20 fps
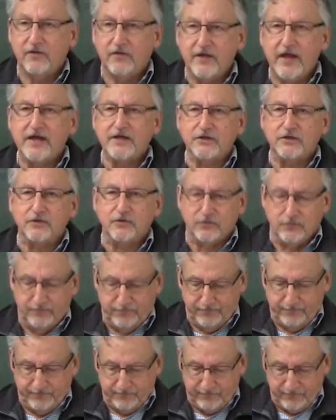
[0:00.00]
Thank you.
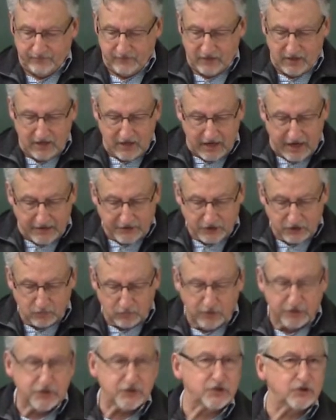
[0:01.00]
I just
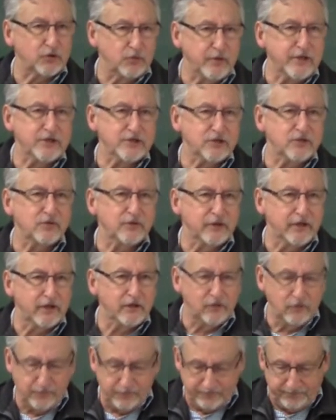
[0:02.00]
want to squeeze you a
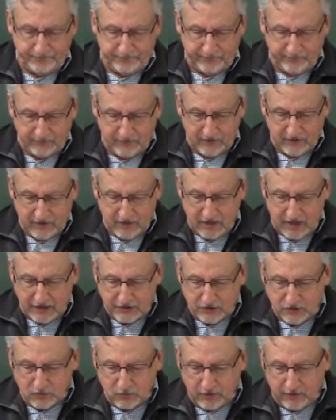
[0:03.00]
little. I
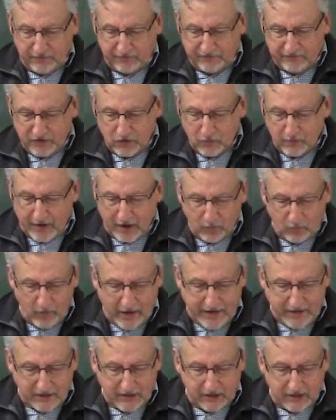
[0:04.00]
just want to feel my
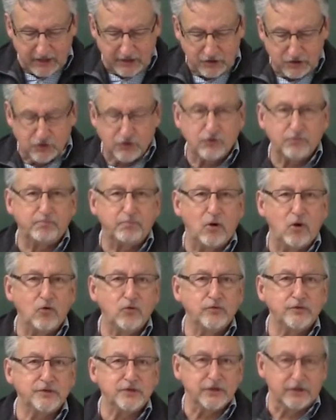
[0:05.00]
weight against your
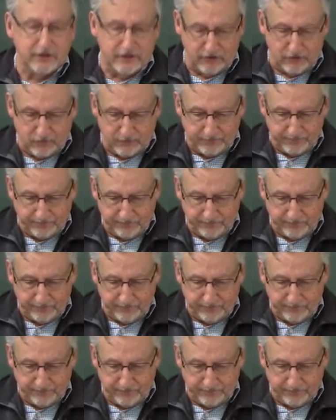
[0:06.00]
bones a little.